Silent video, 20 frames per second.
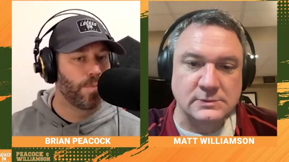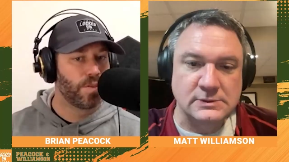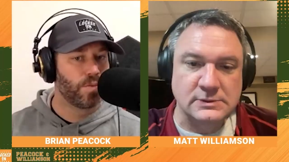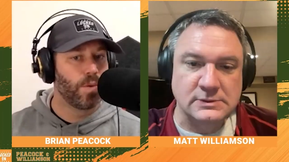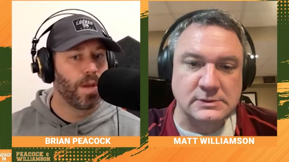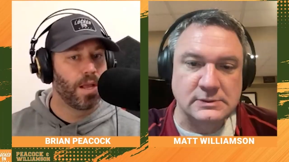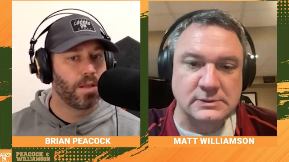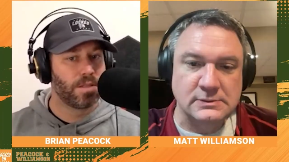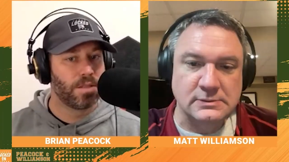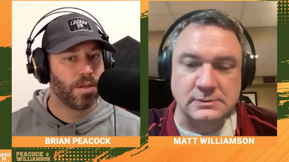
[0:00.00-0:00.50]
Speaker 1: as
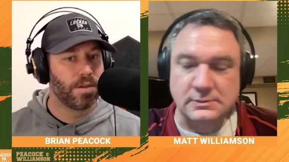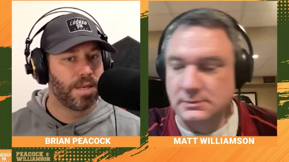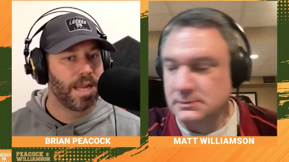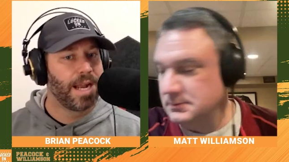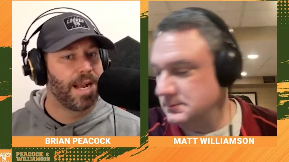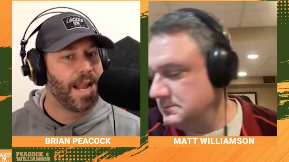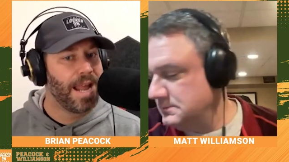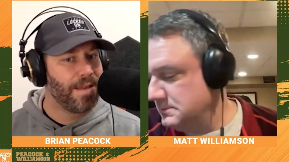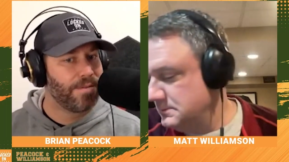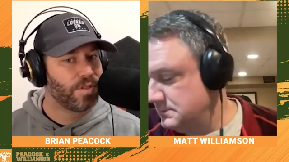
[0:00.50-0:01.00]
well. So
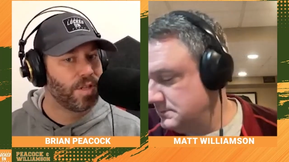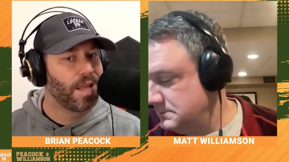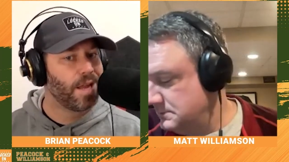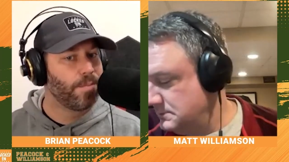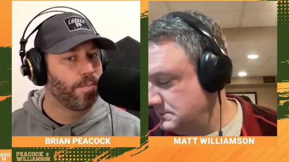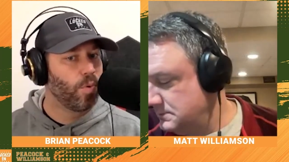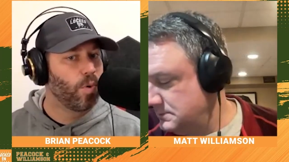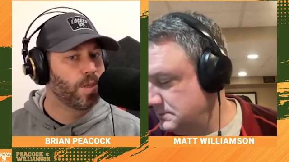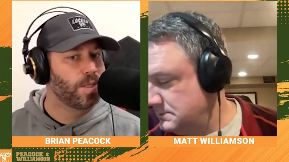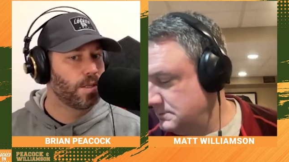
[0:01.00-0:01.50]
nine and a half is a lot
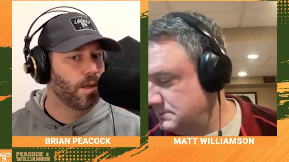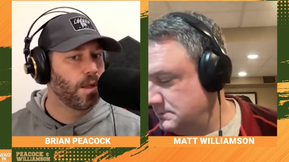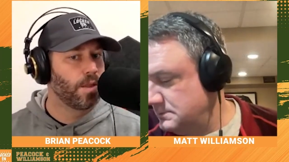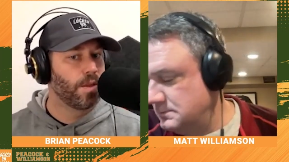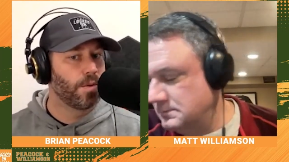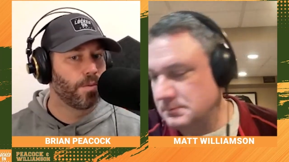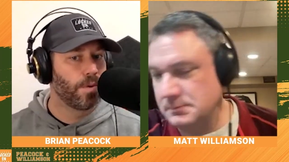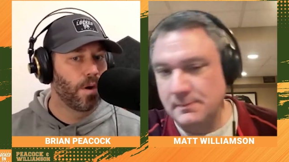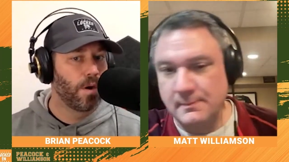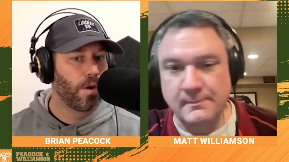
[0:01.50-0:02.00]
of points on
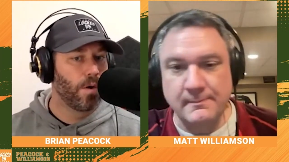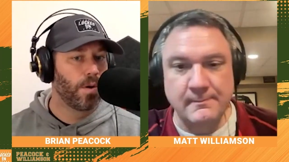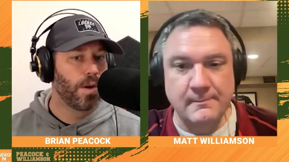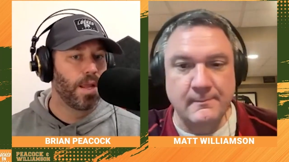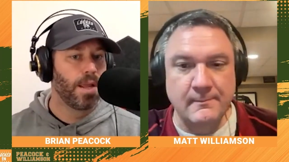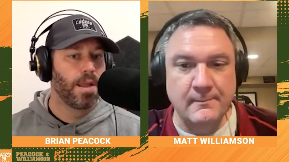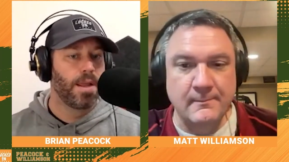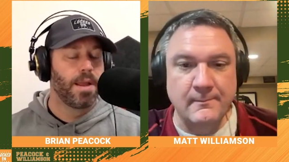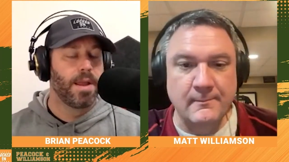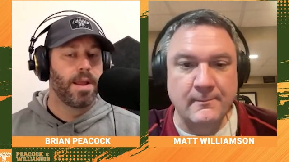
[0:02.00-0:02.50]
the road.
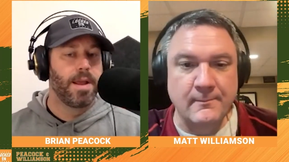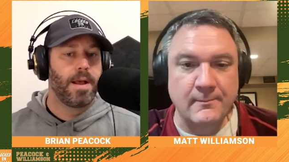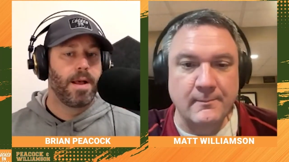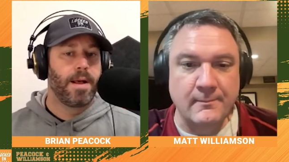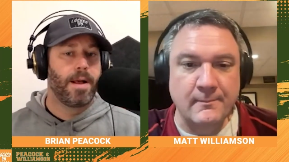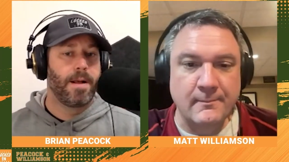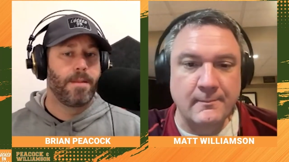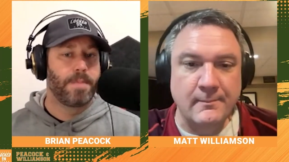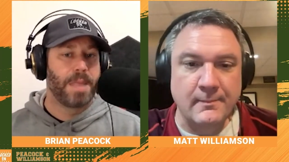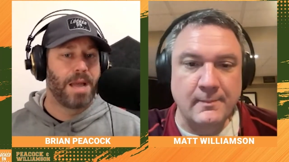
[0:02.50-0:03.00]

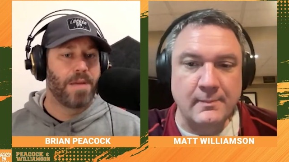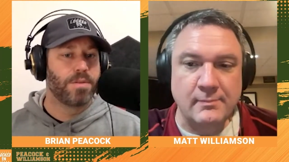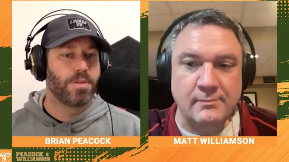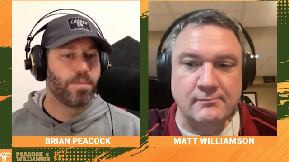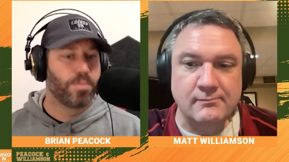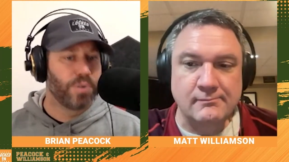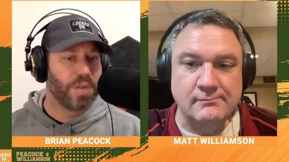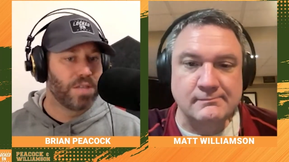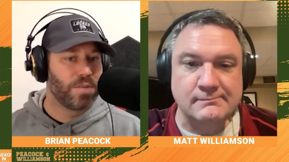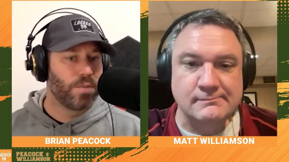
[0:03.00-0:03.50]
Um, I was
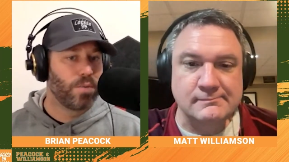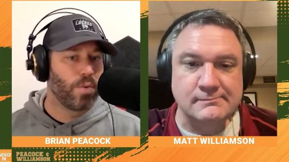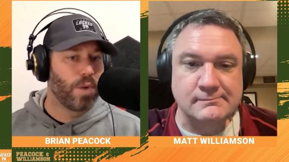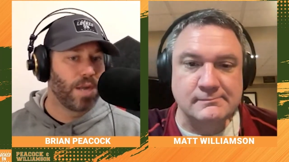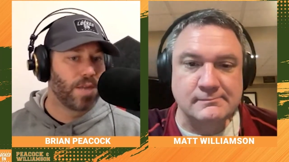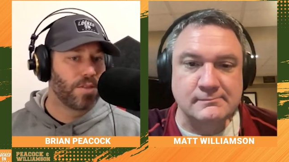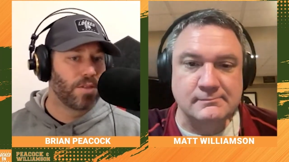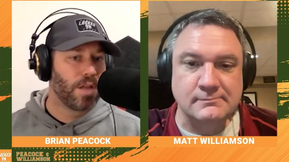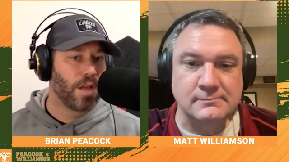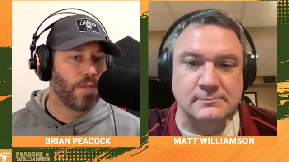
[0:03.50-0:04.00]
impressed with what
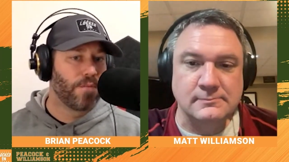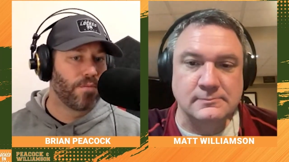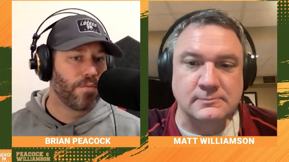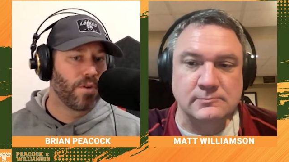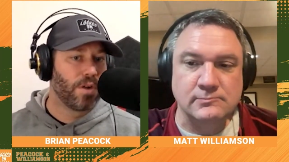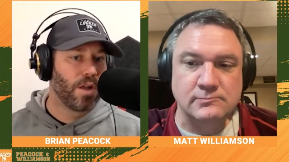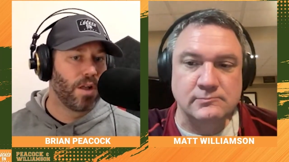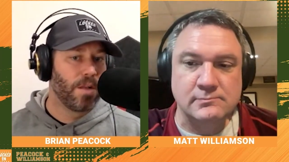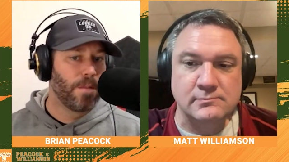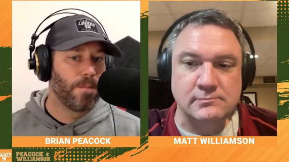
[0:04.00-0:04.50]
I saw
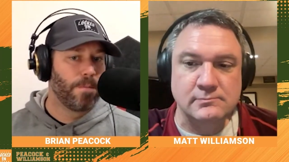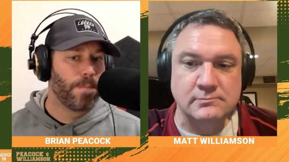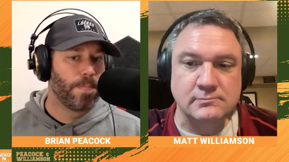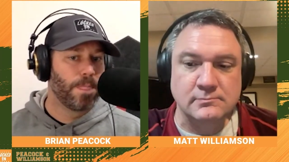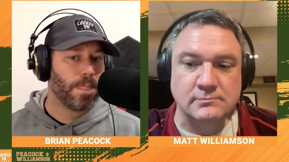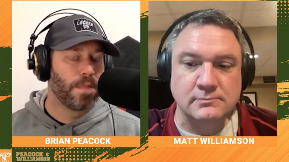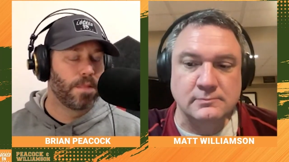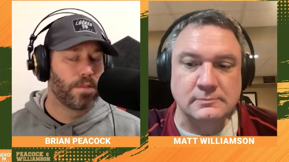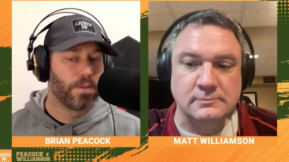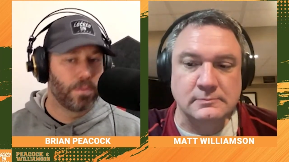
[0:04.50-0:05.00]
from
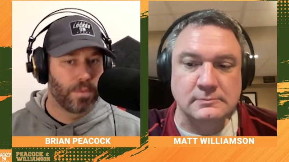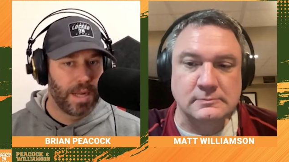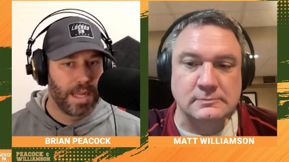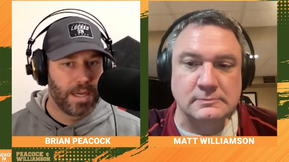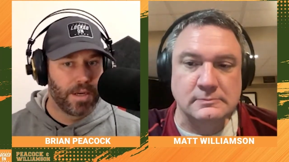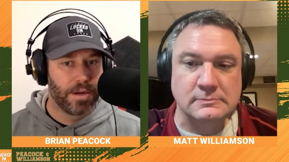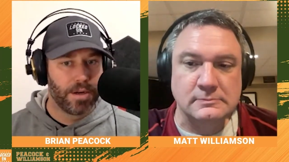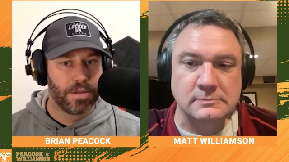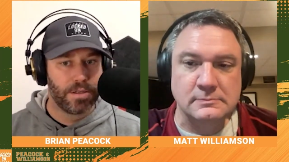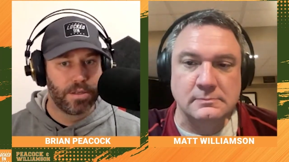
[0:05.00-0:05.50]
the
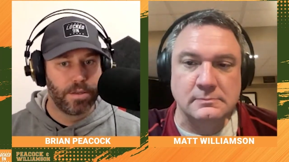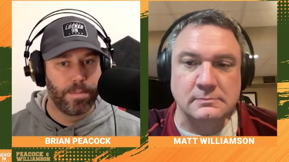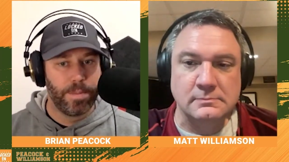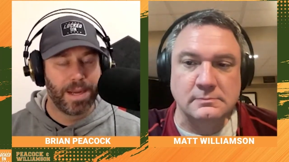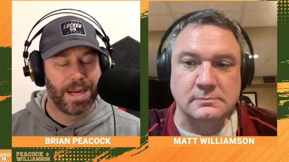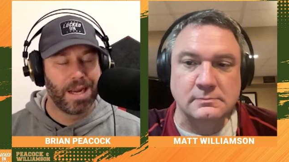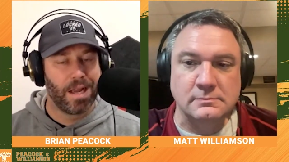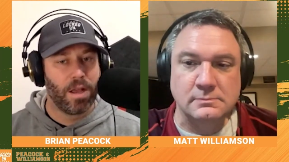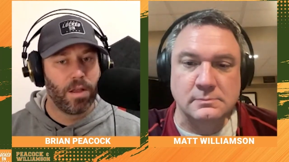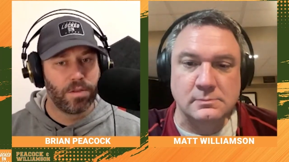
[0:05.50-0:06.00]
Raiders,
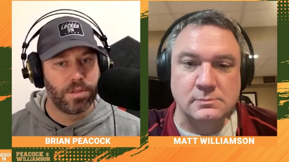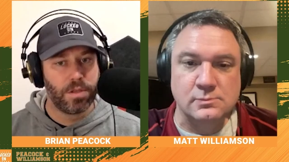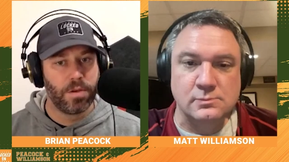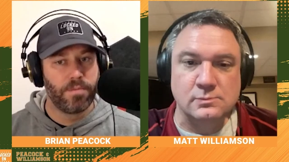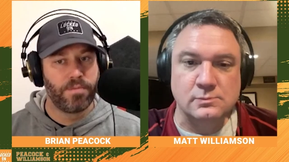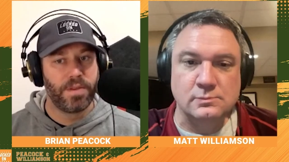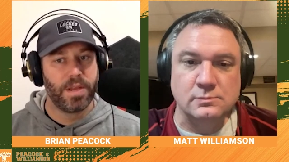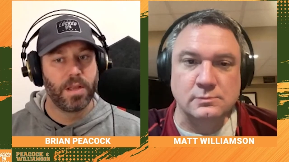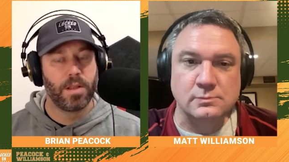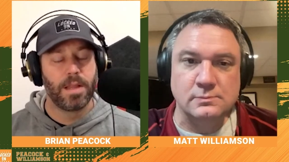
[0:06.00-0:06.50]
but I
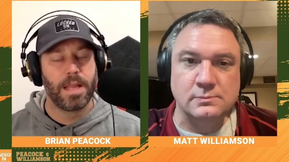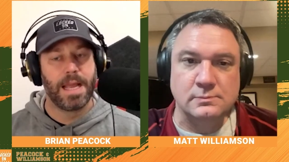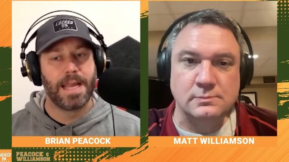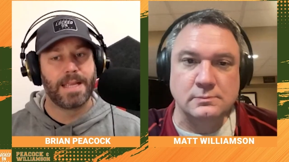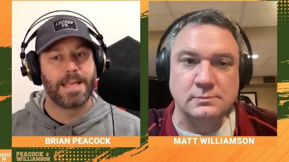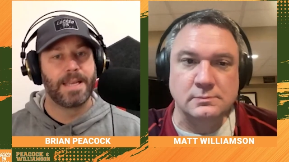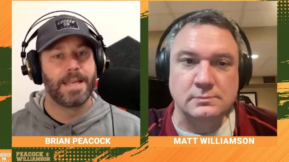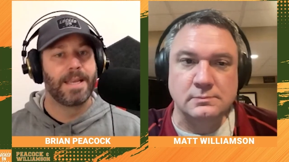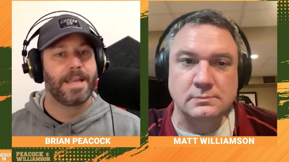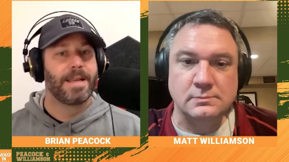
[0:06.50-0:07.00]
also feel
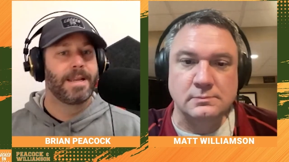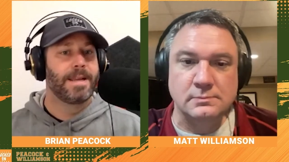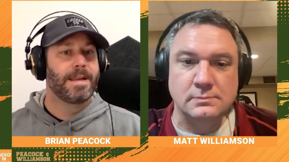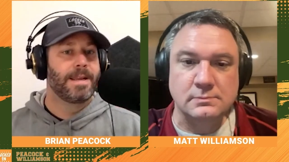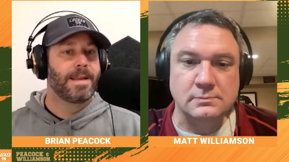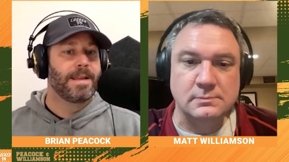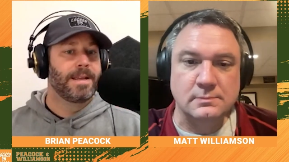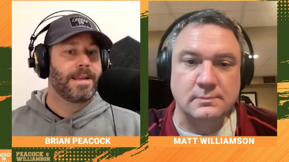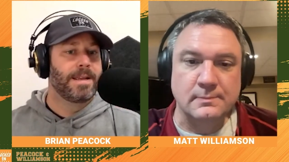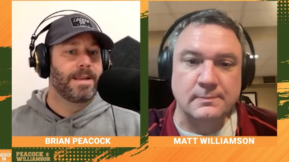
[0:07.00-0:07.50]
like
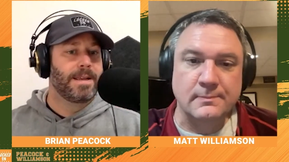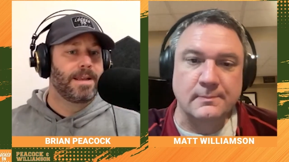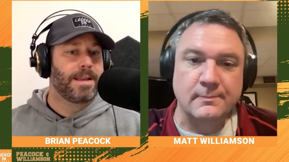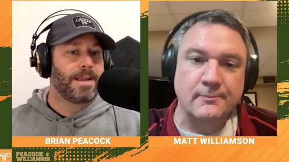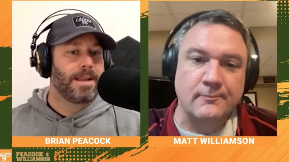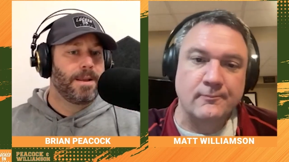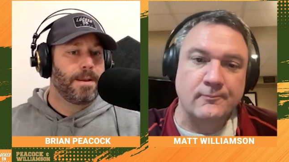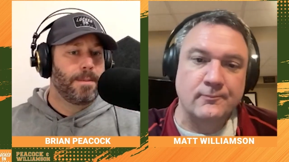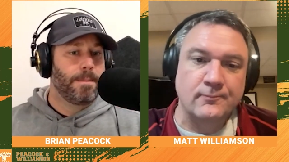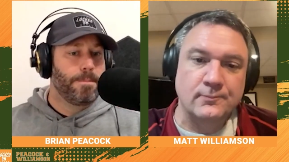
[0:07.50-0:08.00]

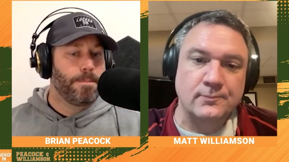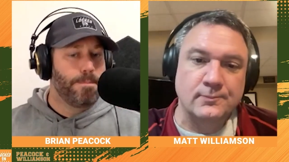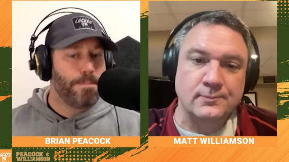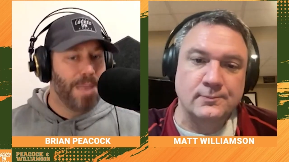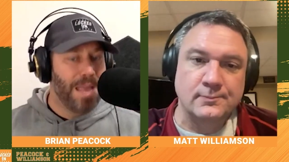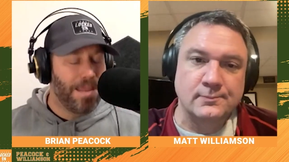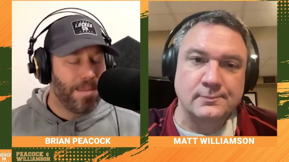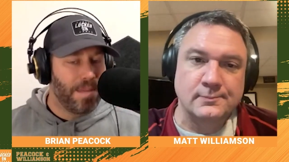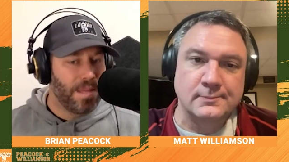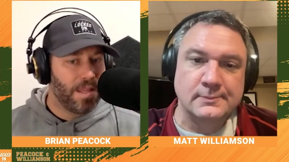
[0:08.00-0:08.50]

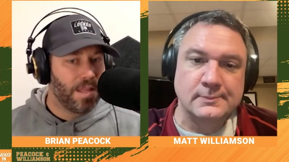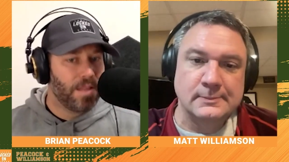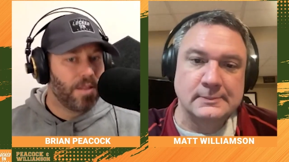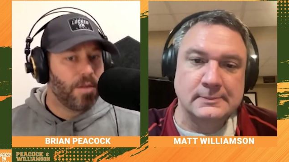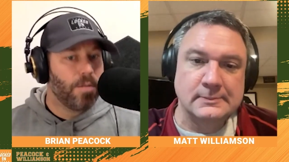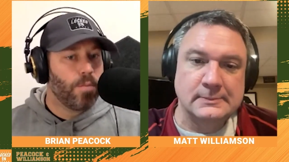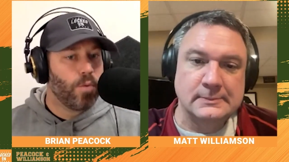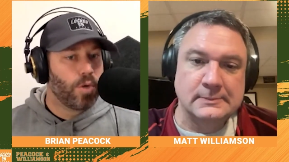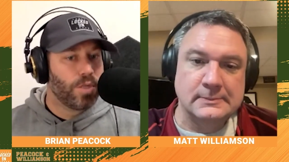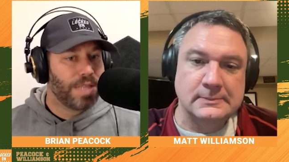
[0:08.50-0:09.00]
maybe a
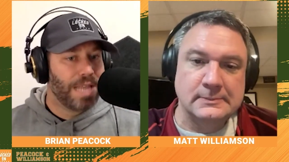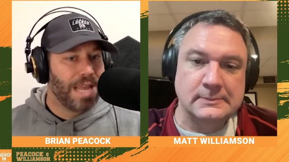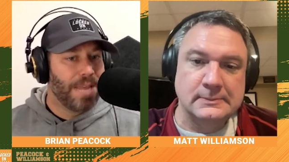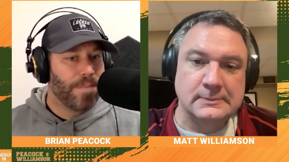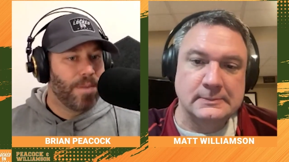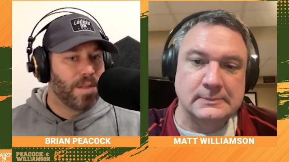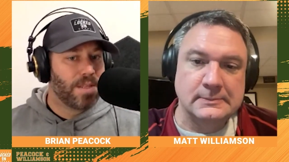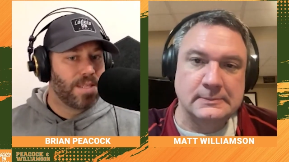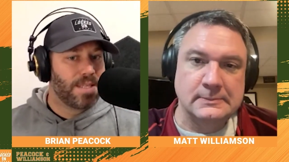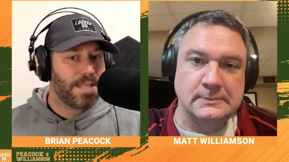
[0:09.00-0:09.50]
little more
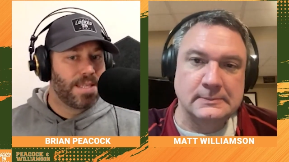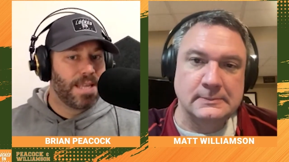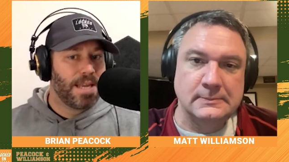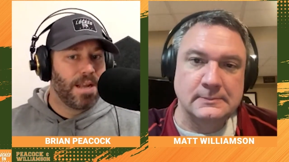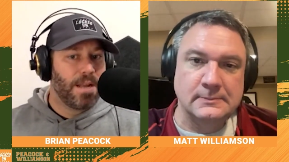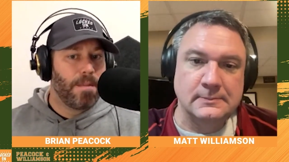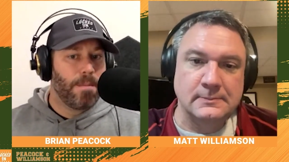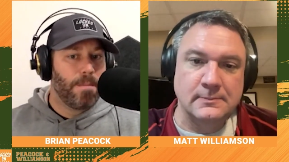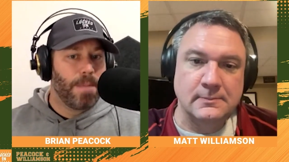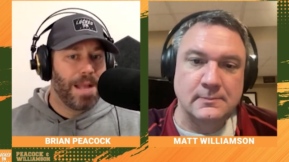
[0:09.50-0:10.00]
tape on
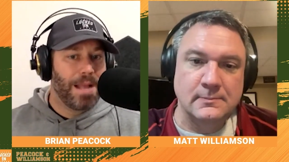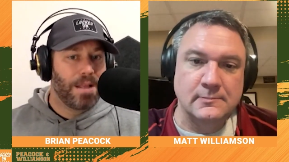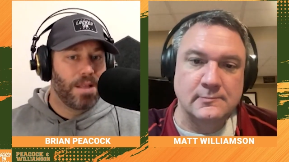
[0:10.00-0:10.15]
Stidham